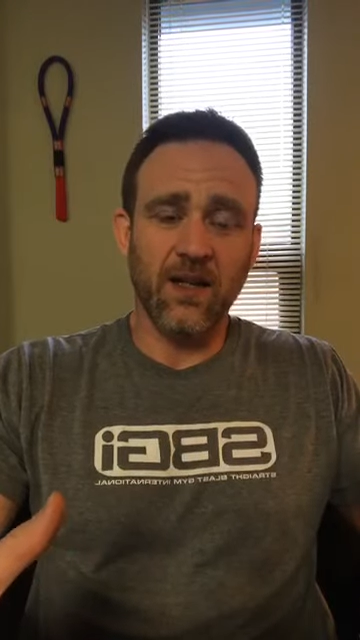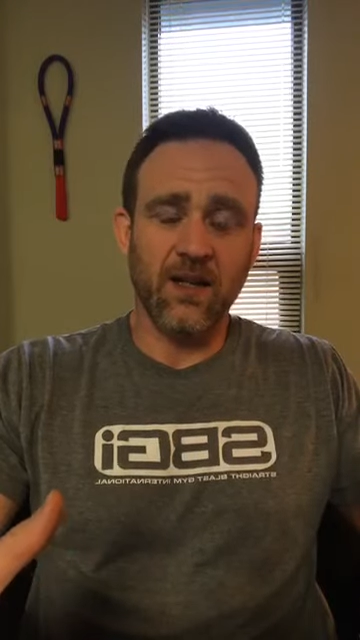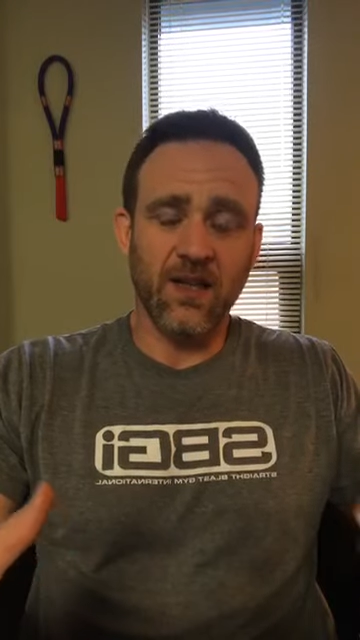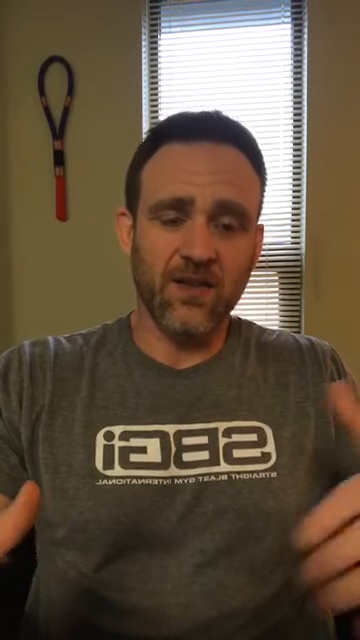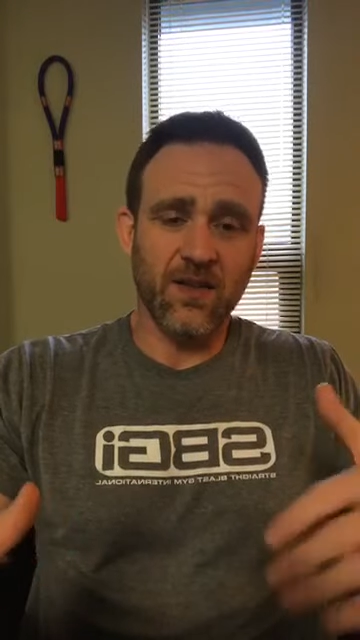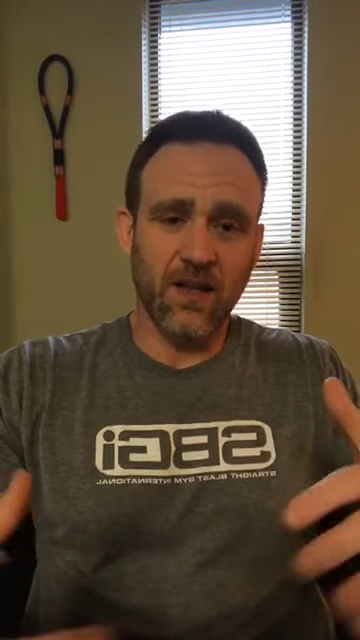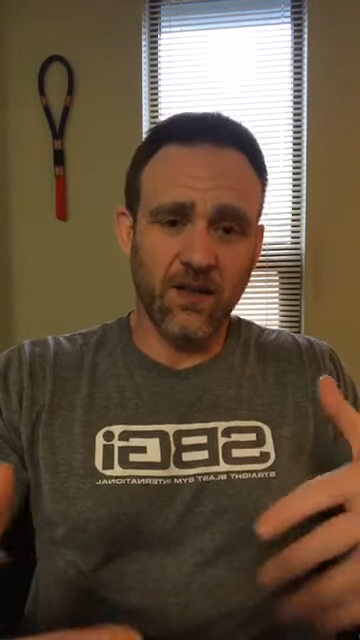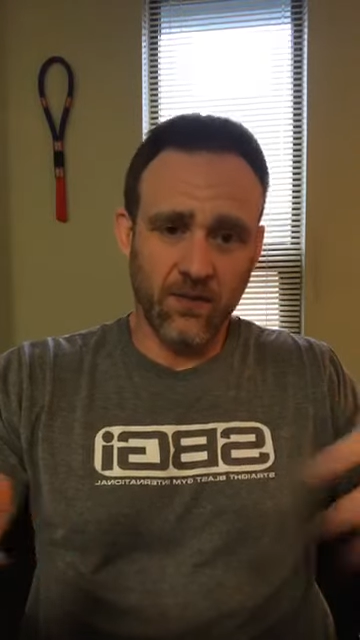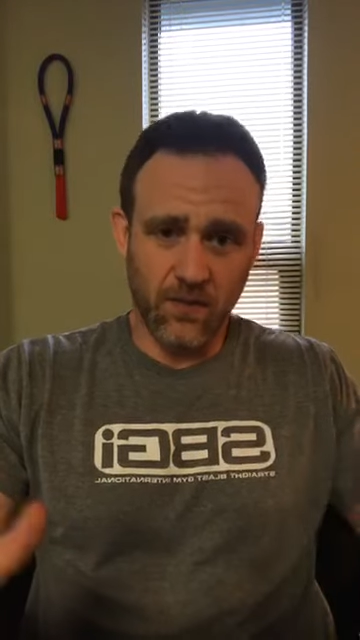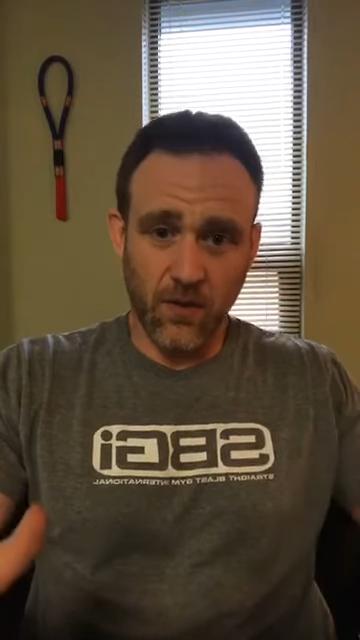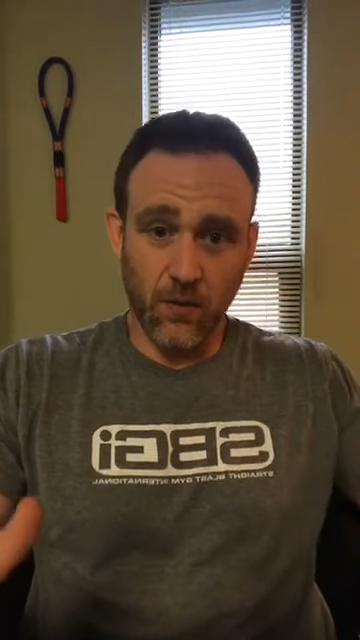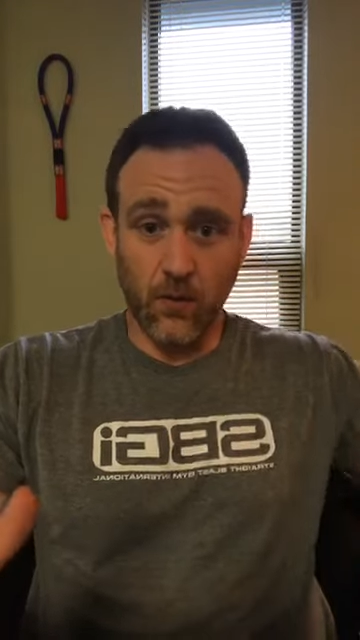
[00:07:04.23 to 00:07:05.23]
unless they
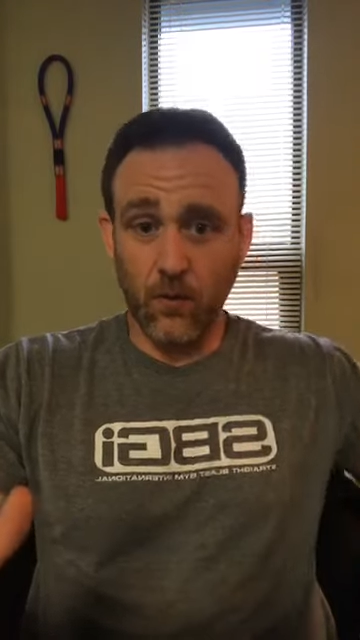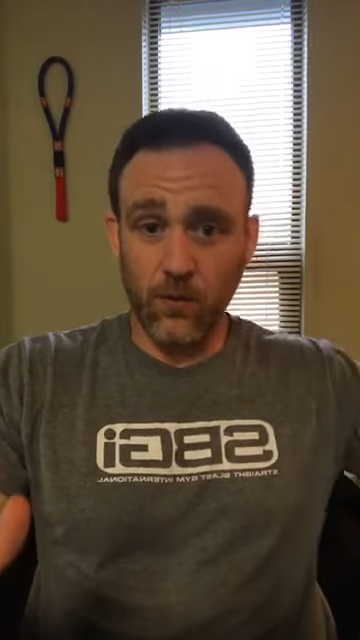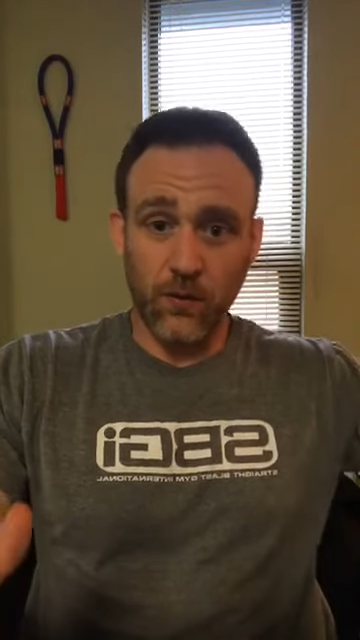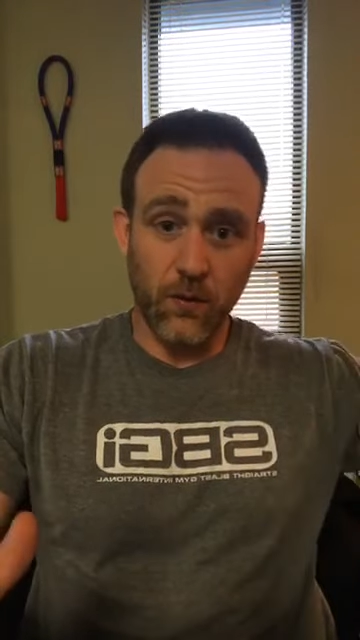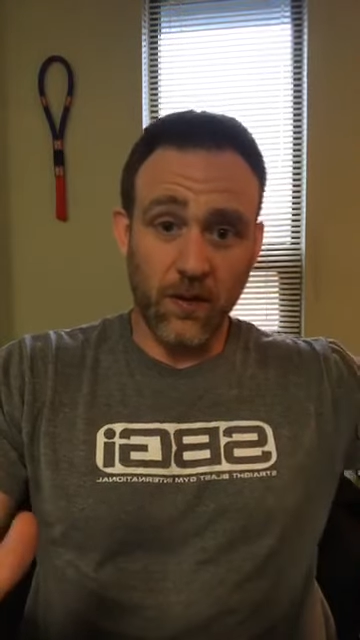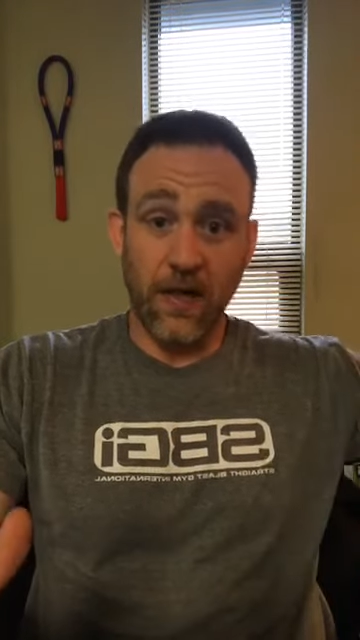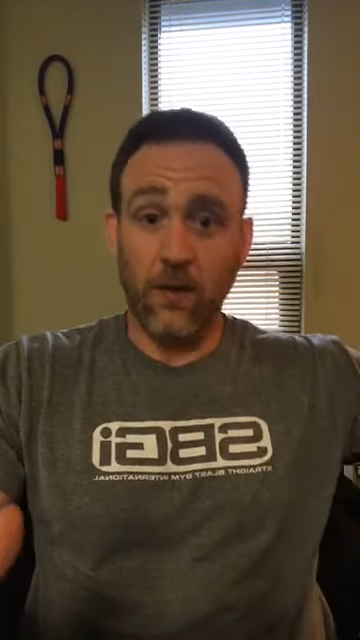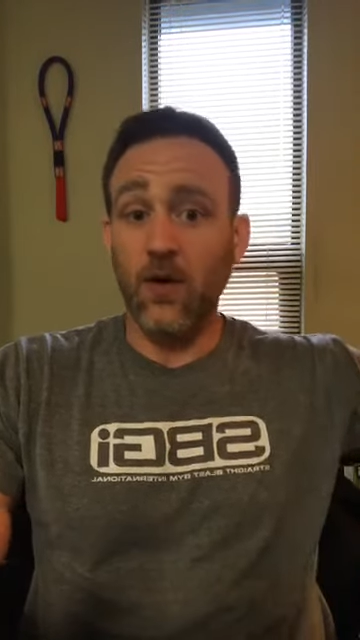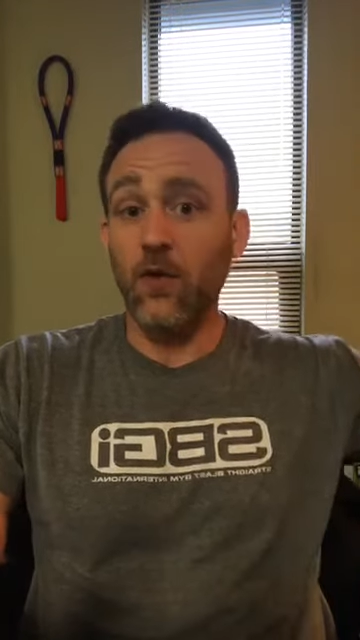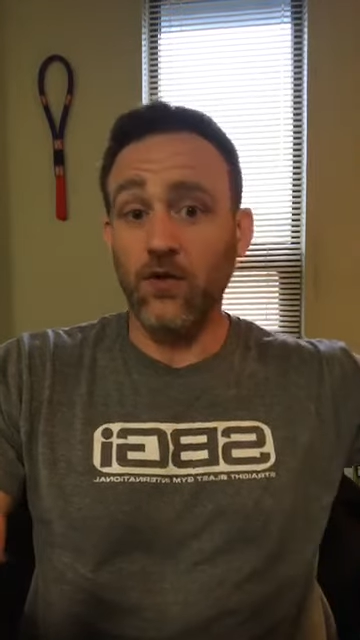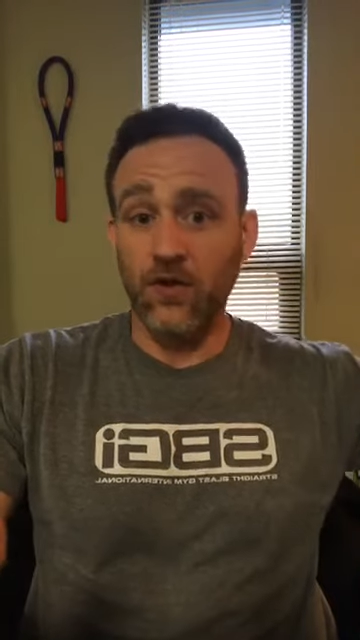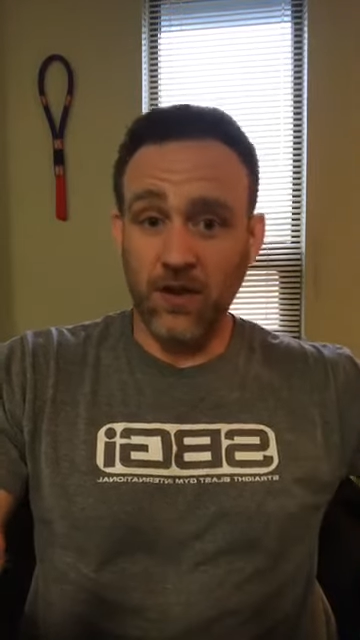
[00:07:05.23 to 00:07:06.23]
are older and now
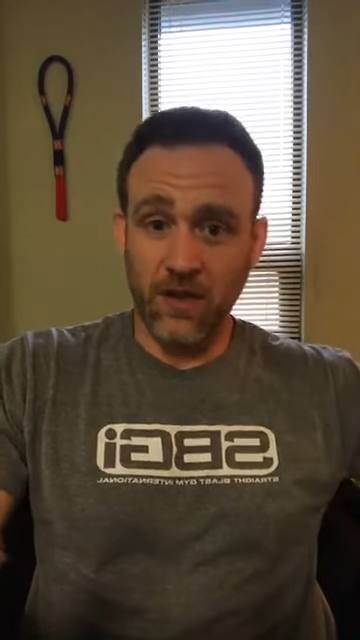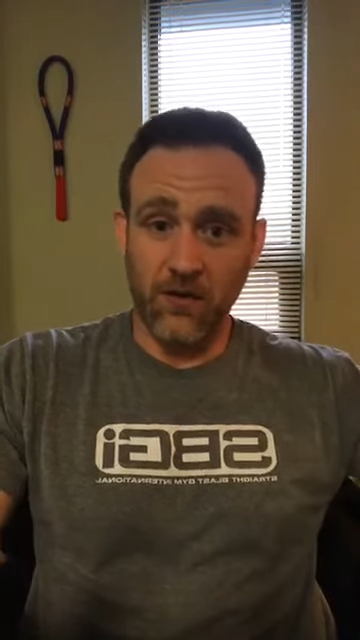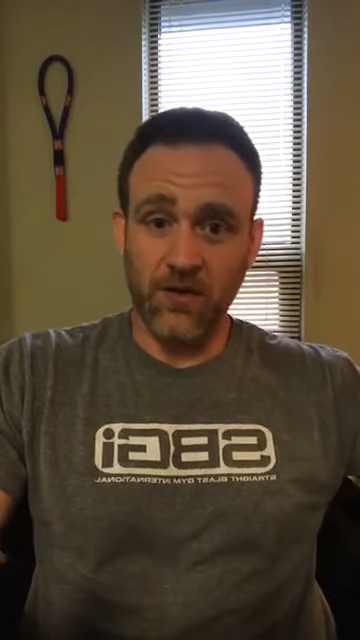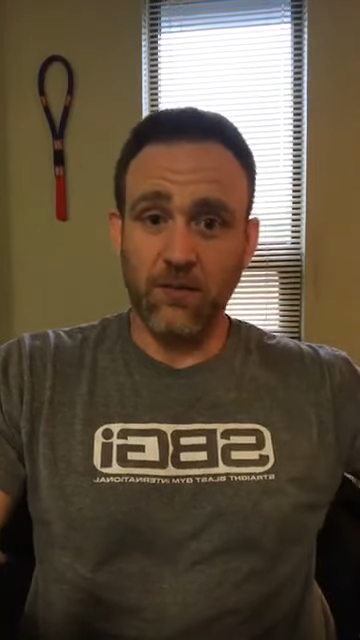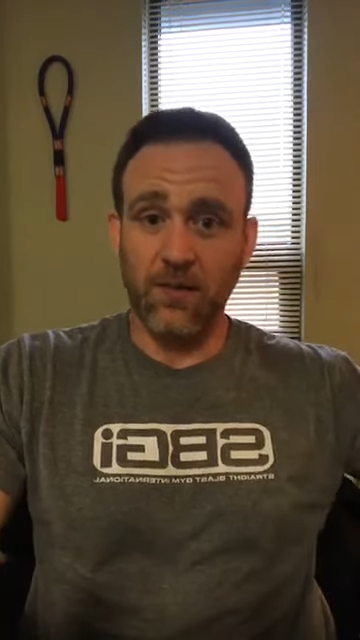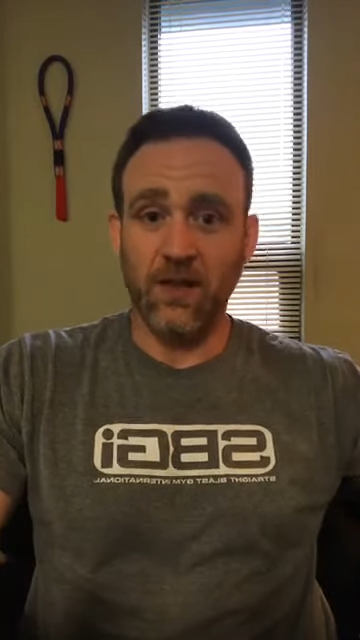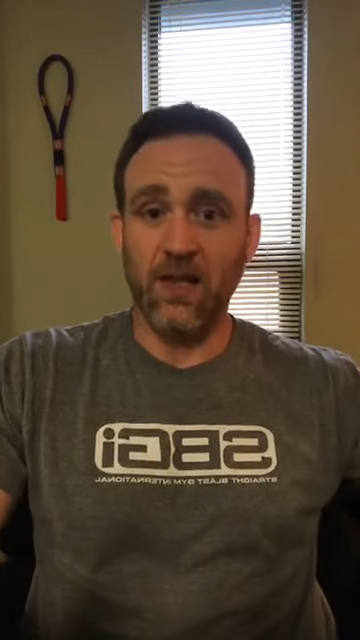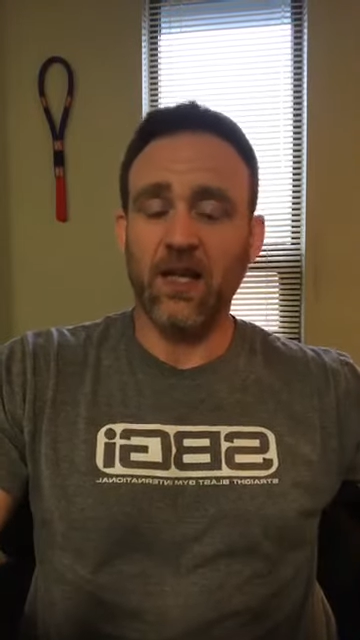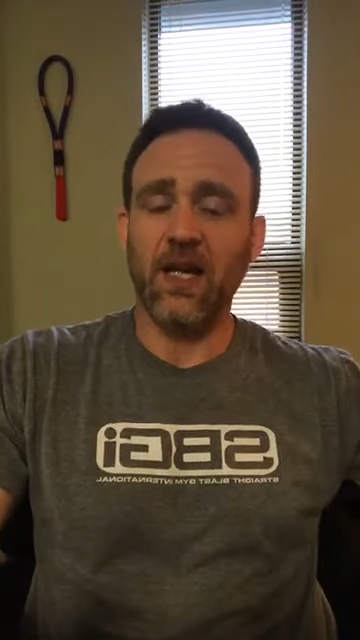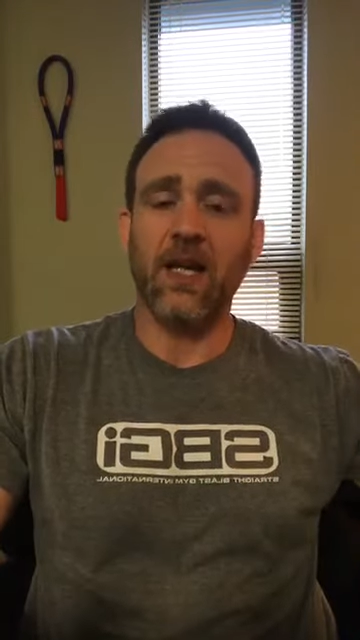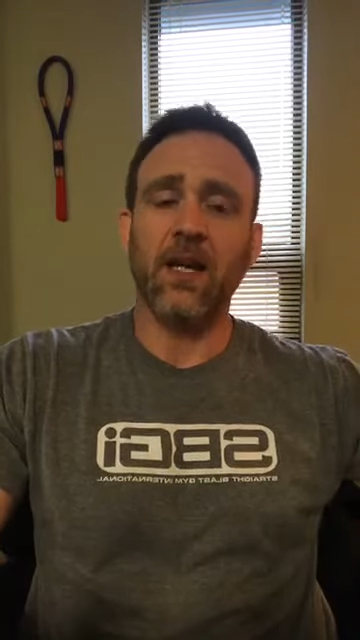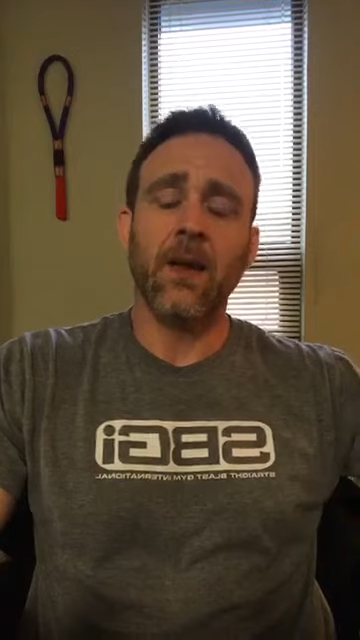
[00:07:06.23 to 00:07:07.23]
coaching or something like
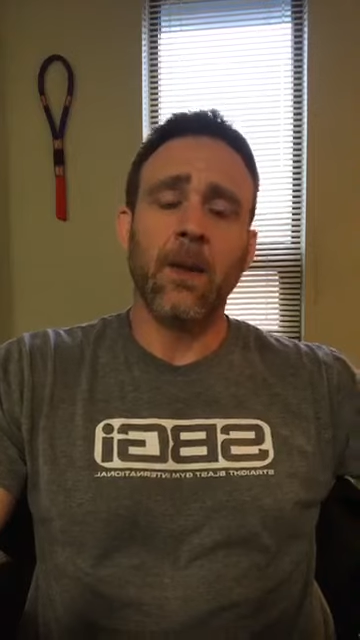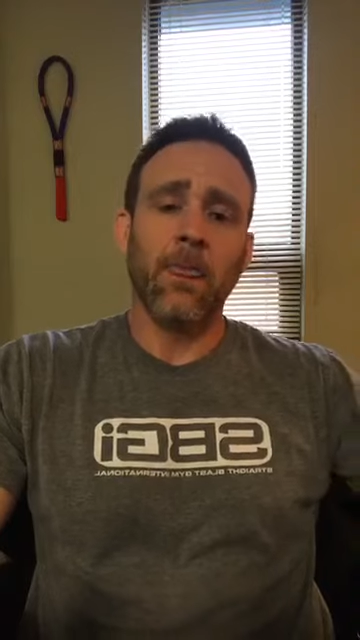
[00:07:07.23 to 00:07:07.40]
that,